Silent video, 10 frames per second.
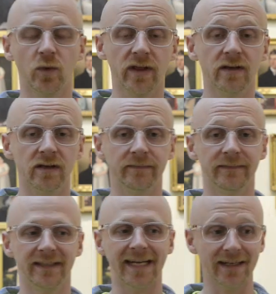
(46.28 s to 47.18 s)
One of the
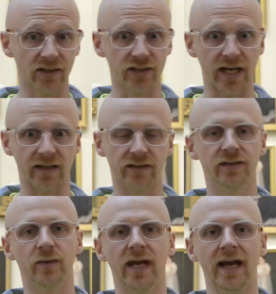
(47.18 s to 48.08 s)
technical
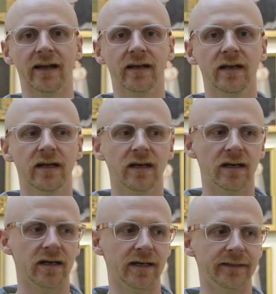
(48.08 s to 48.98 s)
challenges we had
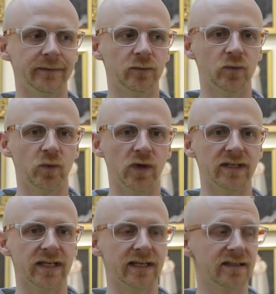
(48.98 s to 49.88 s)
uh,
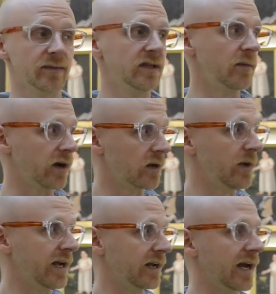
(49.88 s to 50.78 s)
was in some of the American
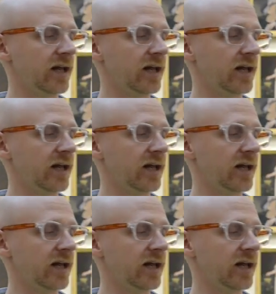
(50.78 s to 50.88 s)
painting